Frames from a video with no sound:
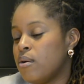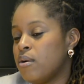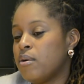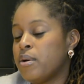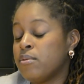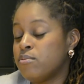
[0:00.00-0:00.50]

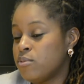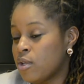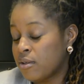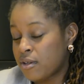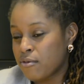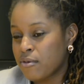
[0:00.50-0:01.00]
or
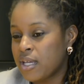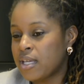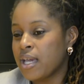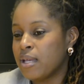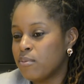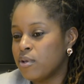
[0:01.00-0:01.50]
not career
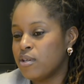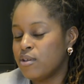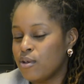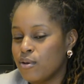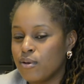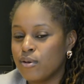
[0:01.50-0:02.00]
yet, but in
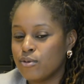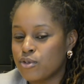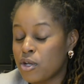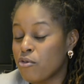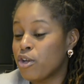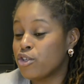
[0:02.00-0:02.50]
your
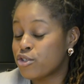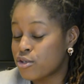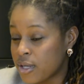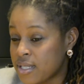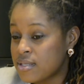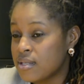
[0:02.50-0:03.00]
career
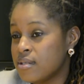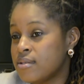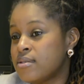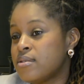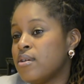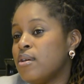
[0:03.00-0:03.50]

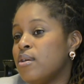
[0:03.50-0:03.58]
choices,